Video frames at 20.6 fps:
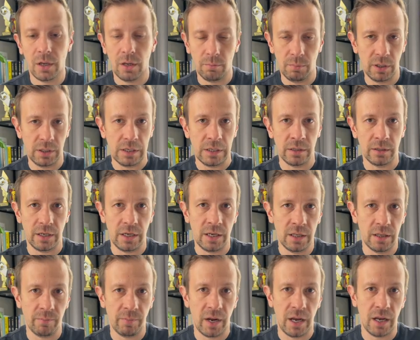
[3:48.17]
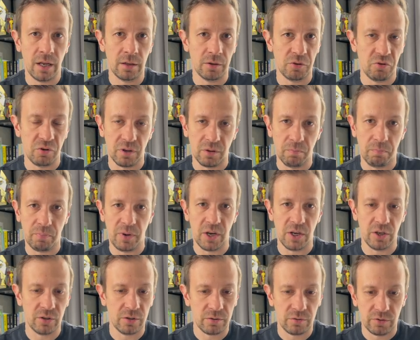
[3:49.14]
But in in-mail you can
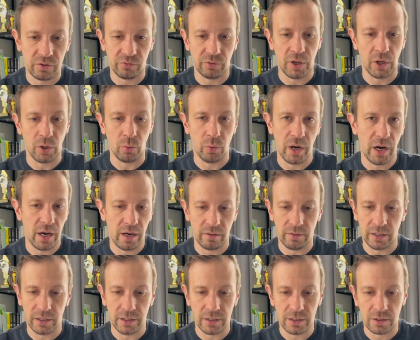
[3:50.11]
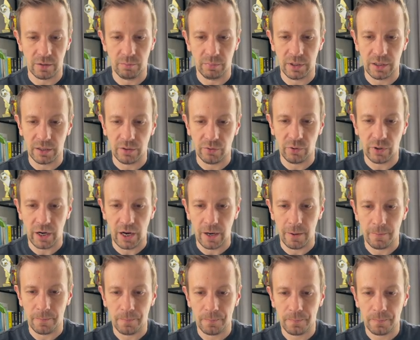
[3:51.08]
pitch straight away and it's completely okay.